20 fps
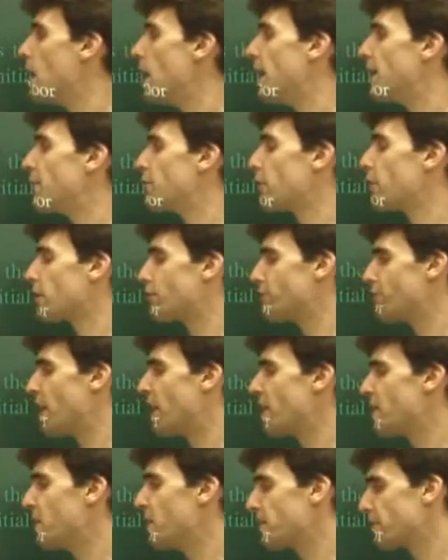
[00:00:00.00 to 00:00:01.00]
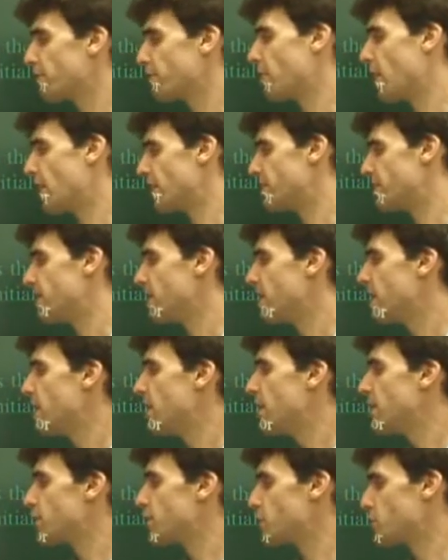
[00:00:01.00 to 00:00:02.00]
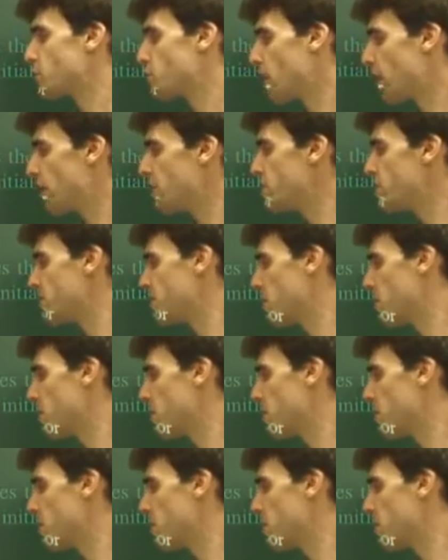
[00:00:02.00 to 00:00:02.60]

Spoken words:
and we want to find the initial velocity. So the strategy is